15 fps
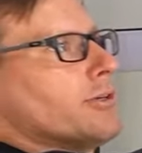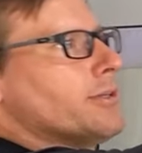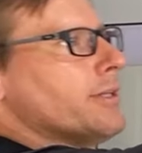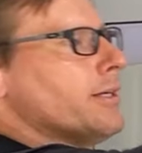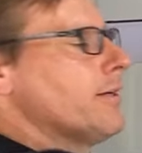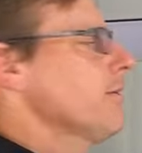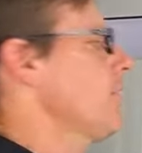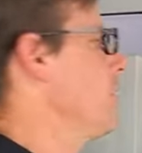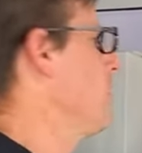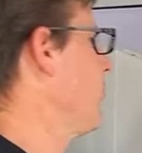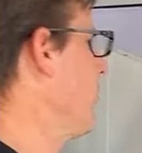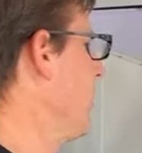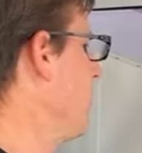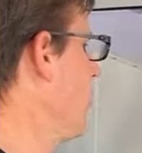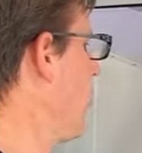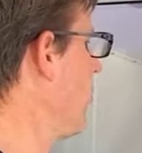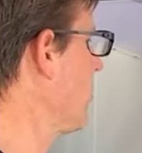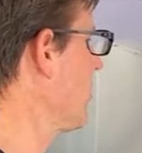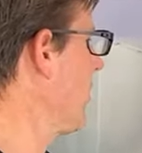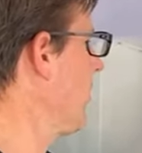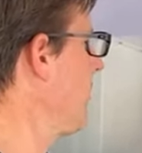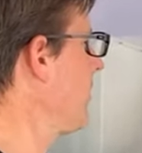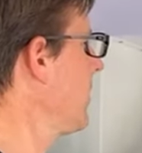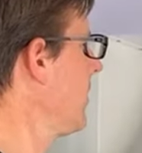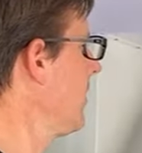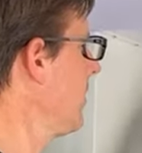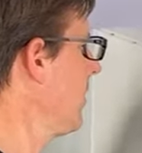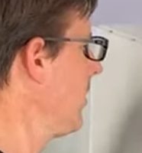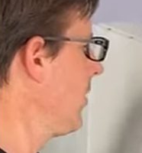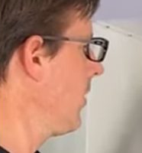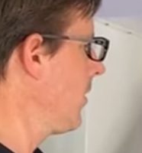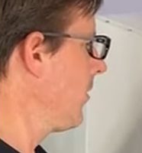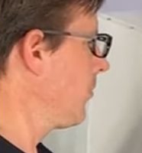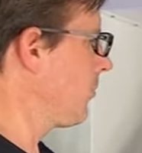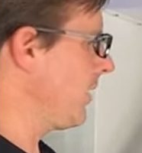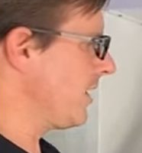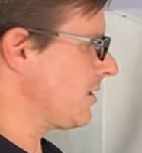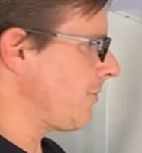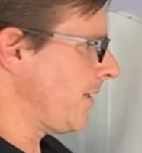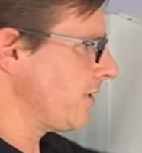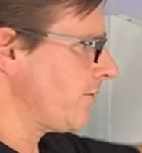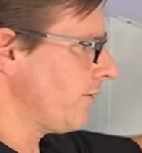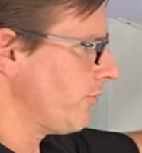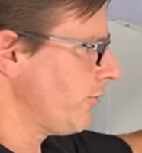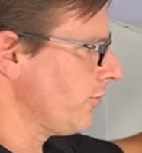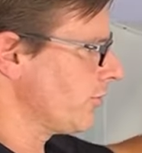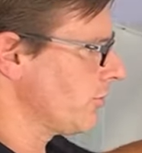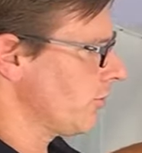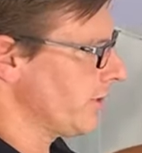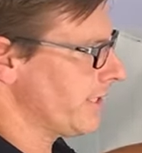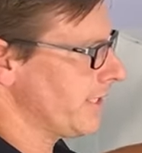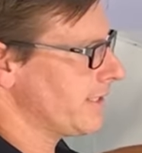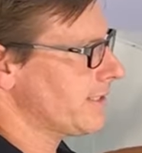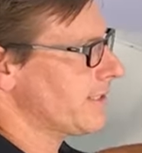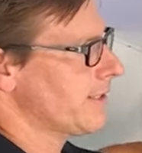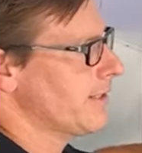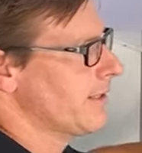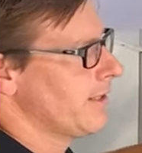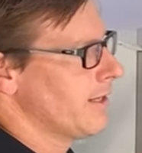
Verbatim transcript: on the on the rear door. So plenty of space for your food and goodies.